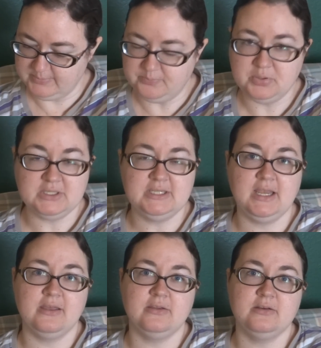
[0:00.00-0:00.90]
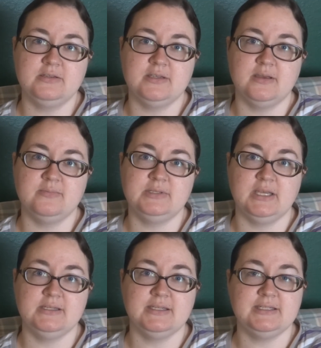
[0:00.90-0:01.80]
put together some
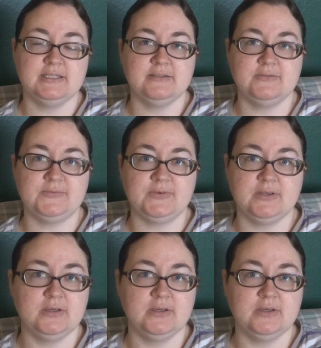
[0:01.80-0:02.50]
tentative,